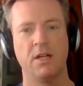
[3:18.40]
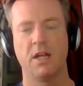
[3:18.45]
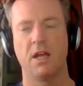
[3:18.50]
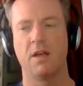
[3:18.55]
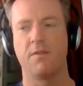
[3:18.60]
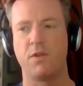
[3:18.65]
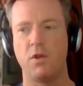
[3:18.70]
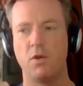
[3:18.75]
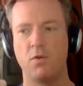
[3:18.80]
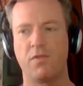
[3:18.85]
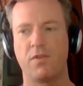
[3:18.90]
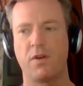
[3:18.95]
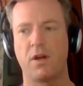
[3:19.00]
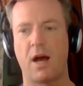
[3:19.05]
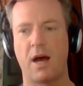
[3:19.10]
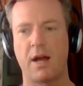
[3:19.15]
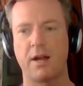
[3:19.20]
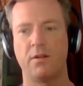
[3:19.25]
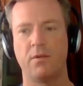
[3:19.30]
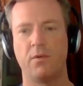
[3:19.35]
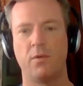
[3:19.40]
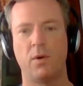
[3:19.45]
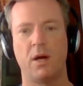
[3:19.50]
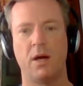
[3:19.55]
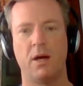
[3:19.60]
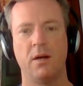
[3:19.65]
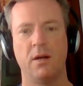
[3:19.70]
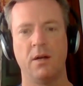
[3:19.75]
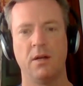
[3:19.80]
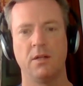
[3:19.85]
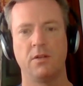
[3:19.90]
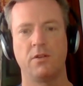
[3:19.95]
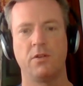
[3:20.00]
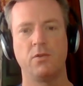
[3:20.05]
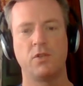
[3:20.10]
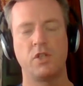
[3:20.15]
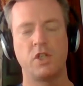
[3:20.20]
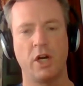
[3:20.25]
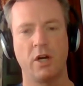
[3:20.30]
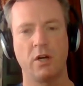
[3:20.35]
If you've got to uh,
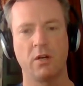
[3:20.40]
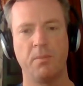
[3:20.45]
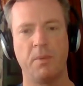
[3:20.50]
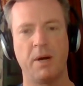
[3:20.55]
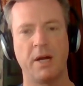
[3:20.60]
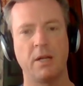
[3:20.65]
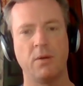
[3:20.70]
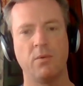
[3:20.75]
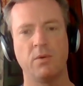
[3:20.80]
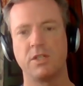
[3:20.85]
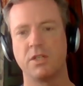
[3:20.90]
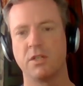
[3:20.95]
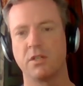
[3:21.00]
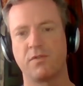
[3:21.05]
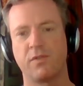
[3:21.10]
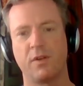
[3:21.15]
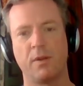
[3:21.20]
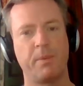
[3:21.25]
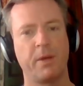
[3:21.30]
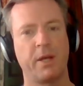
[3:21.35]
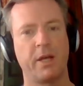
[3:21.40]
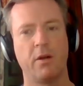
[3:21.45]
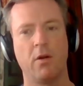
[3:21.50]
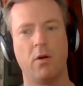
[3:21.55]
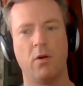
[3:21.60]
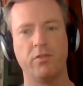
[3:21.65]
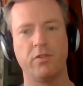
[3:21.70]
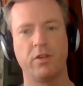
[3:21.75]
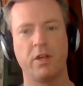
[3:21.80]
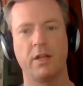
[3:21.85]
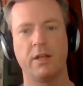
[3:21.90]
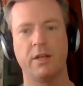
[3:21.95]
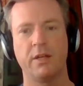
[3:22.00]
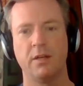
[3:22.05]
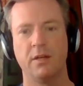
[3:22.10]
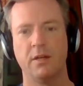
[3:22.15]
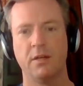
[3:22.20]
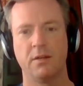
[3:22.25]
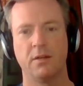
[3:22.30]
do chunk money, which is flipping and wholesaling,